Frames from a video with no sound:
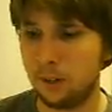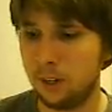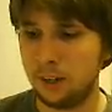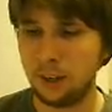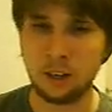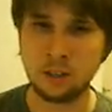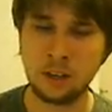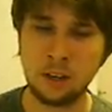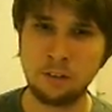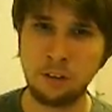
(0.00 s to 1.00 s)
and it's kind of
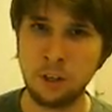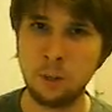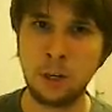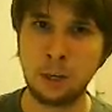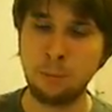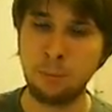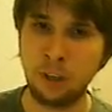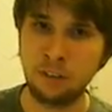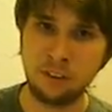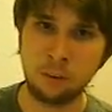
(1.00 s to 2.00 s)
fun to pick up and play
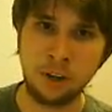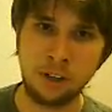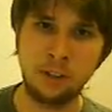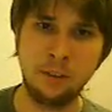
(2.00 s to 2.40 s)
for a while.